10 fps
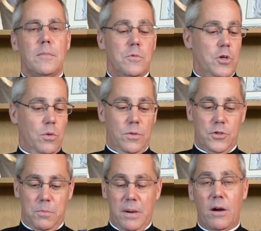
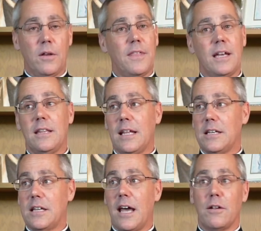There's a parent that
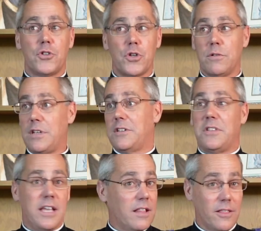kind of serves as
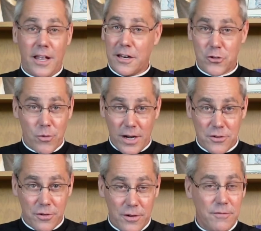the athletic
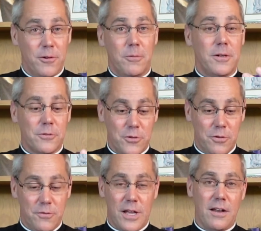director, if you will,
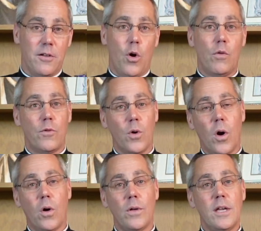so kind of the
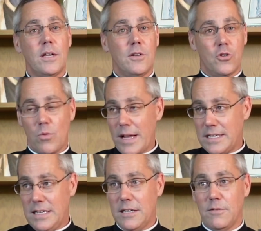overall
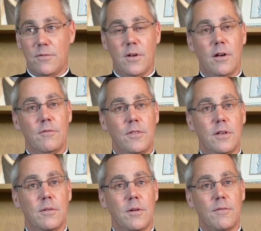directing of
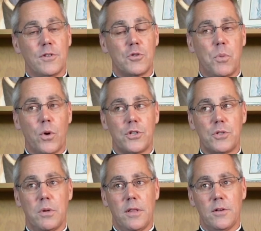the
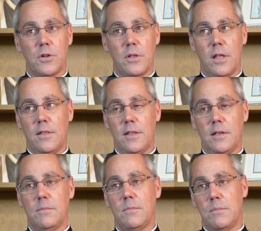sports and
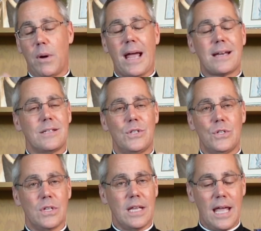the
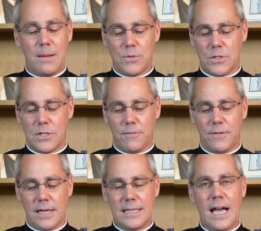practices and games and stuff
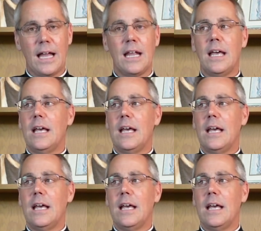like that.